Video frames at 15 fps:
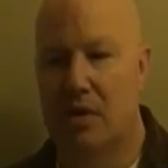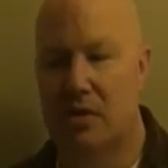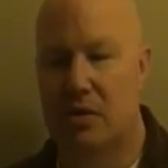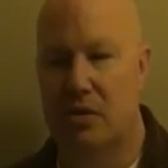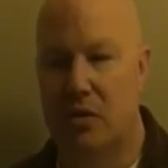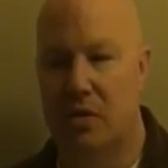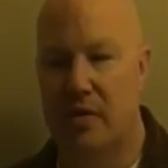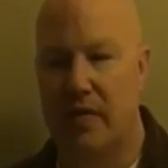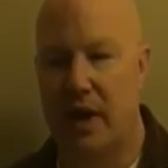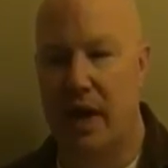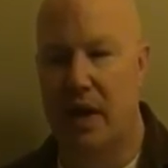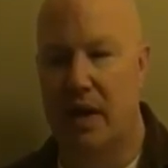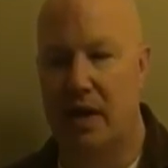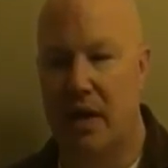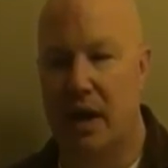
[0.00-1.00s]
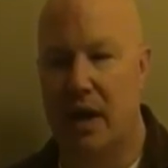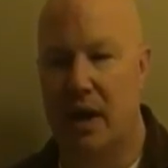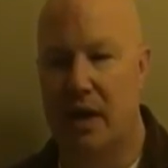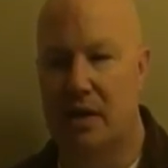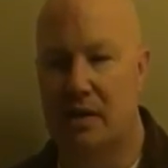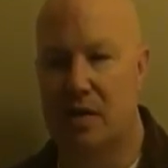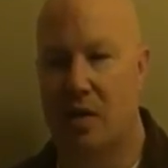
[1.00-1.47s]
sort of had
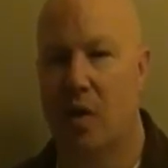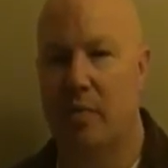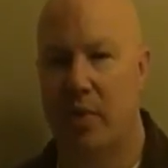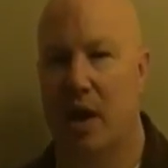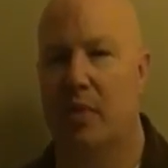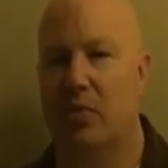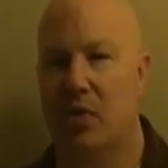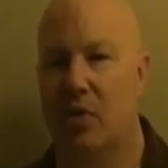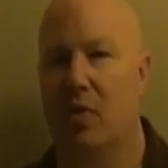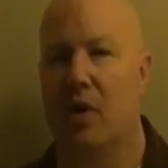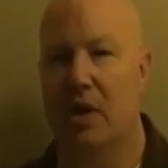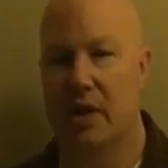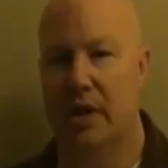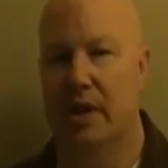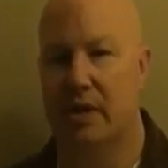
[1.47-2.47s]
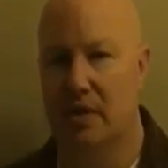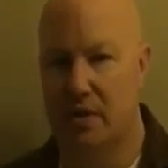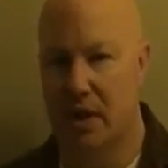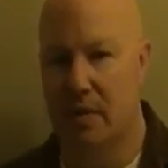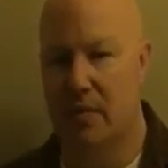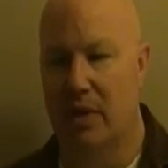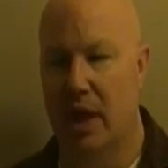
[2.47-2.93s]
a soap opera quality to
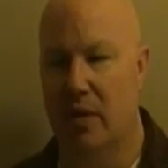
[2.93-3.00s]
them.